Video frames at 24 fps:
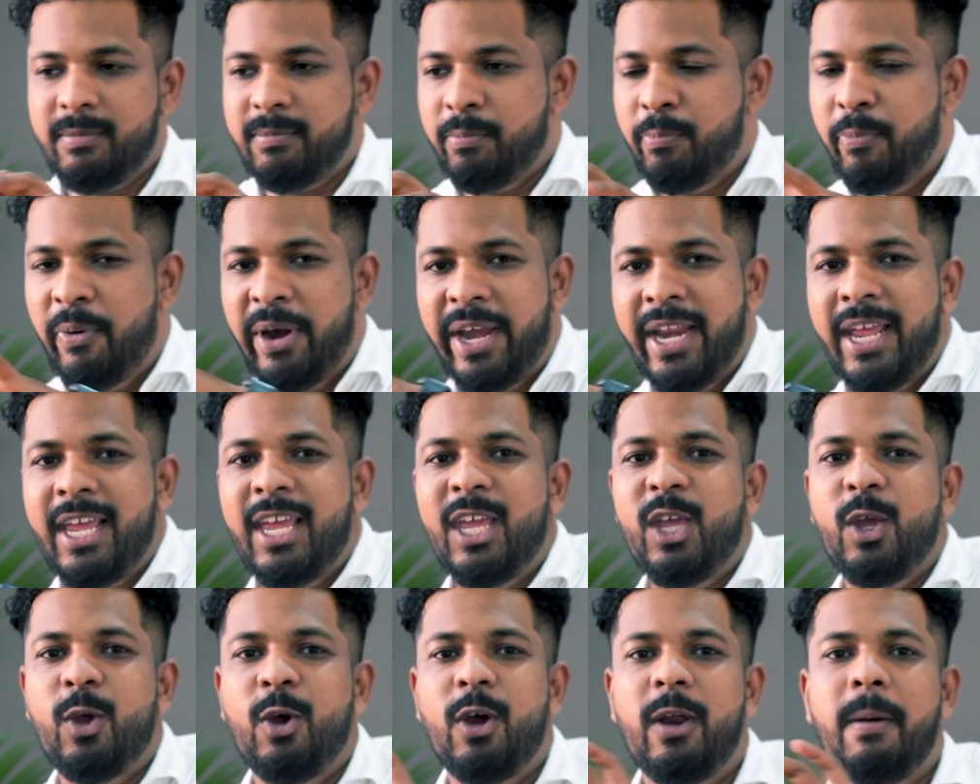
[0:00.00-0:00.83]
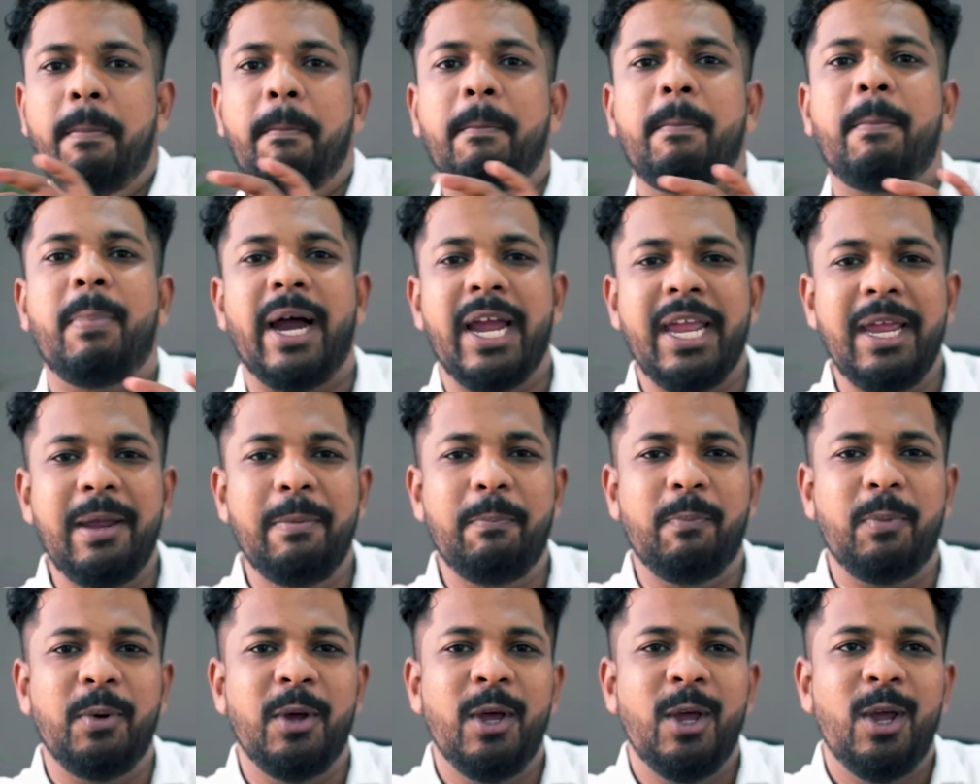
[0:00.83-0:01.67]
bring your
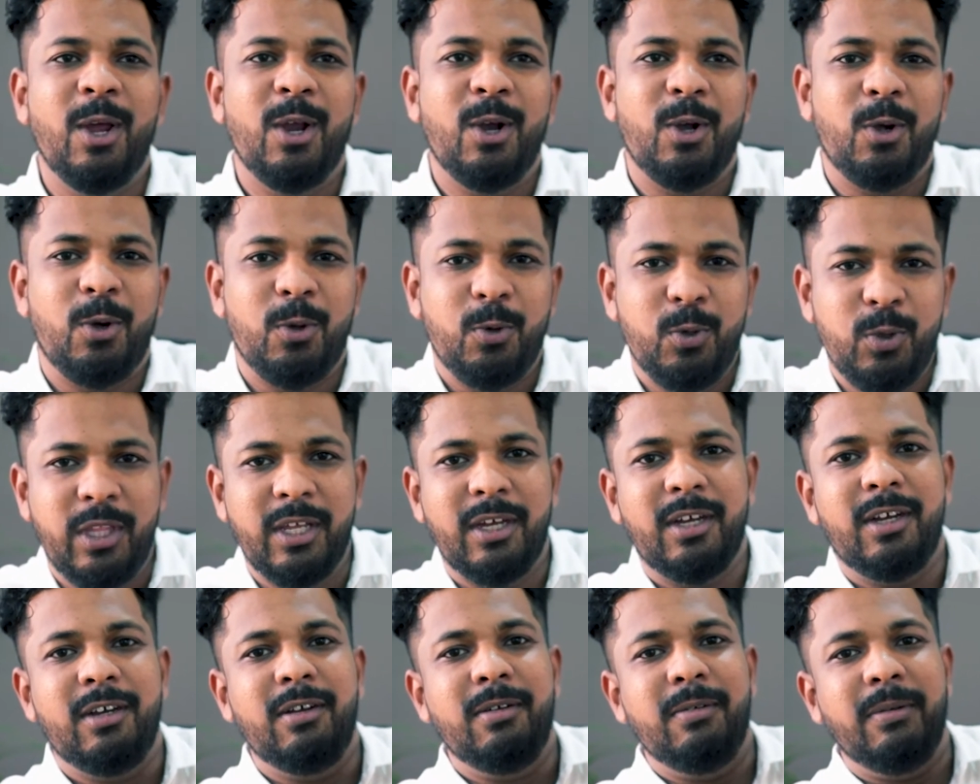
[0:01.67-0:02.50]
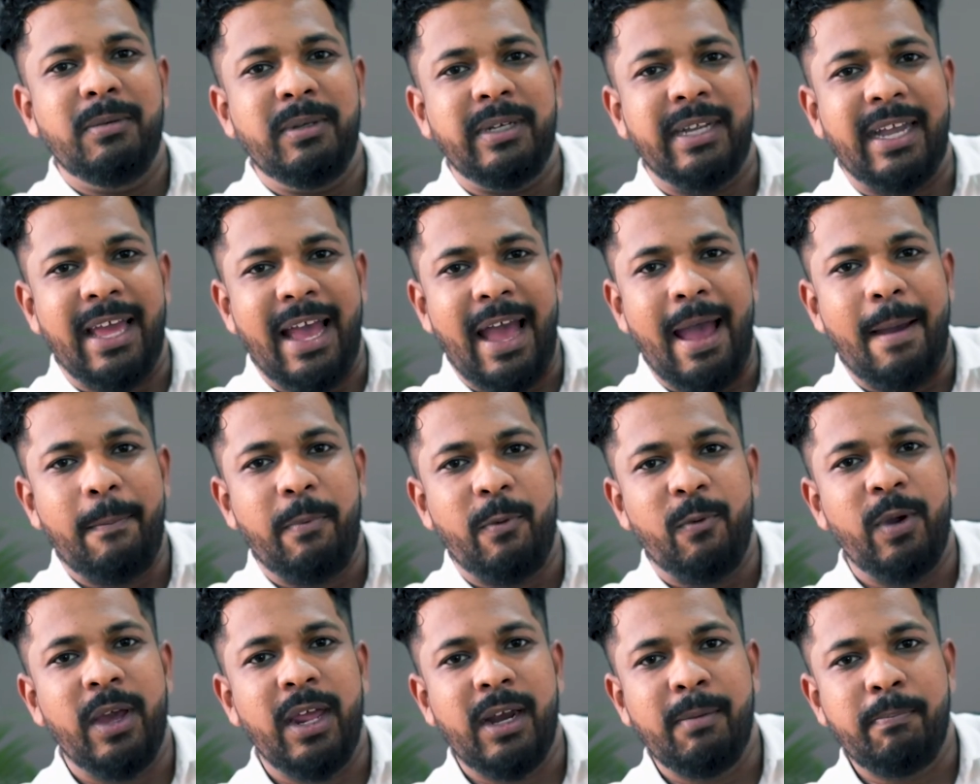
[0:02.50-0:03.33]
pipe to the tap
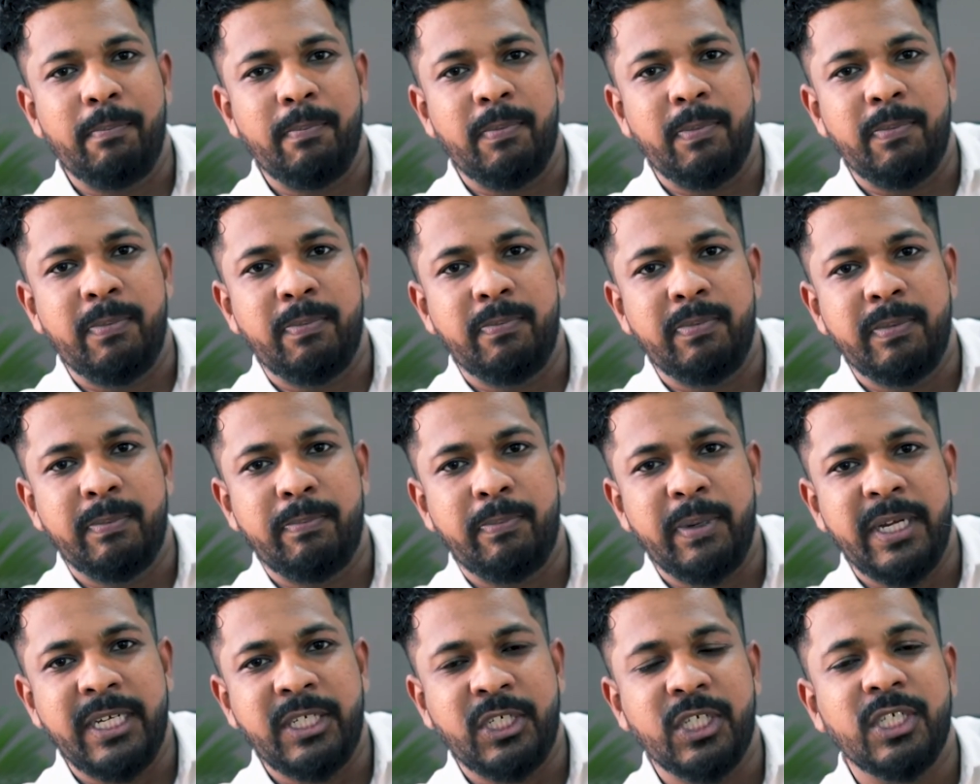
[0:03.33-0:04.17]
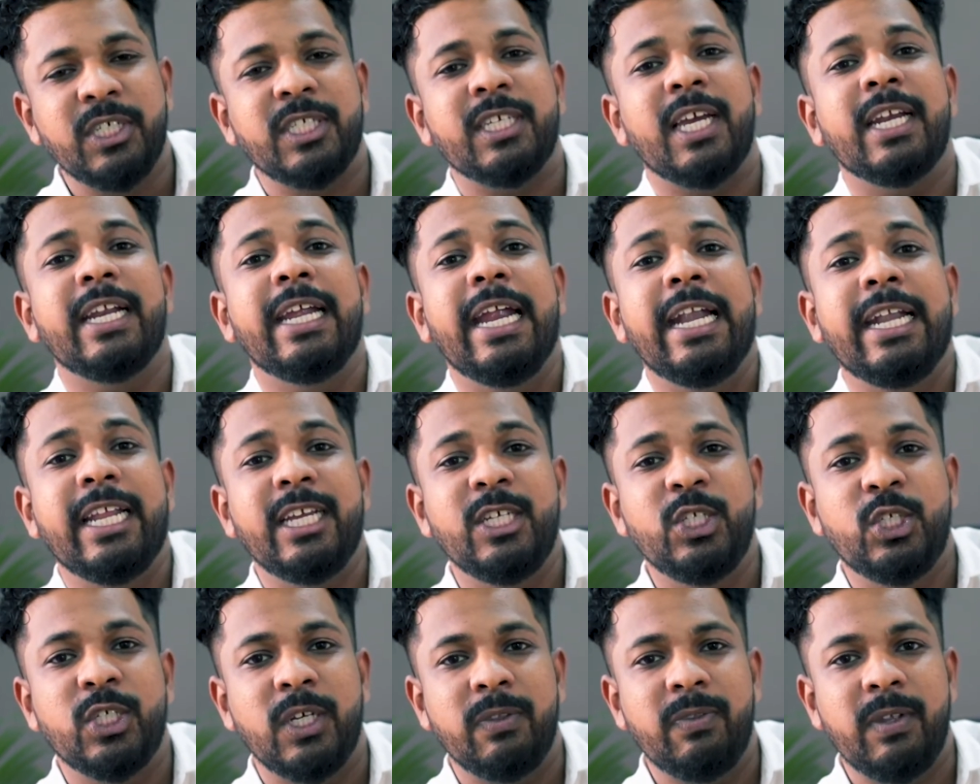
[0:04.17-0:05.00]
where patients are
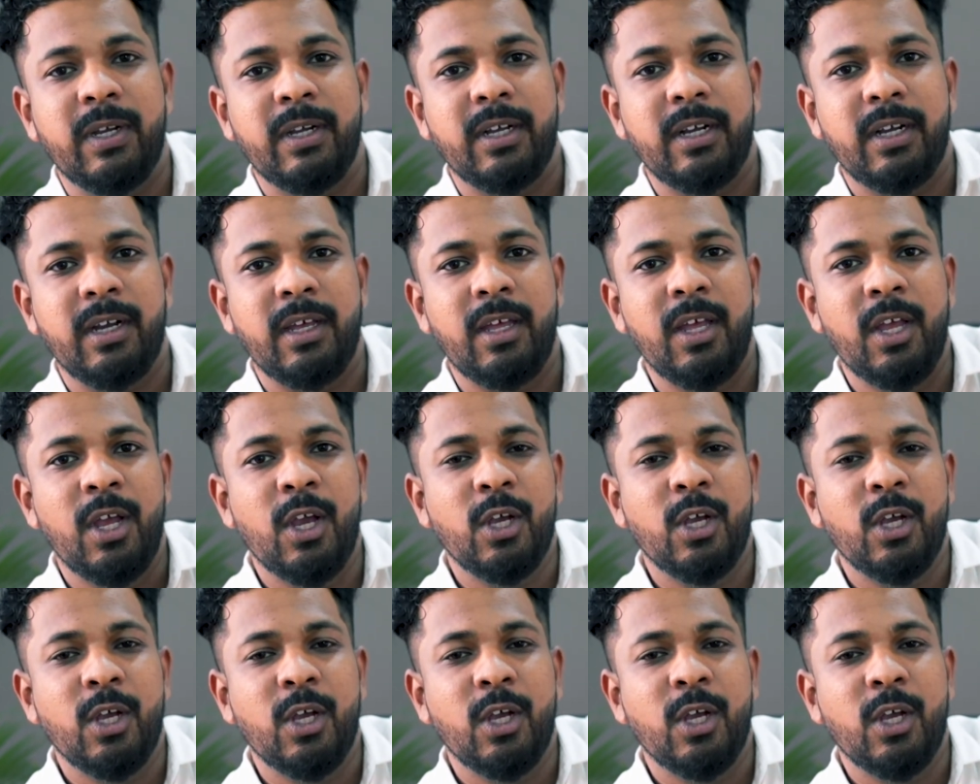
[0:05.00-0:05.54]
getting generated.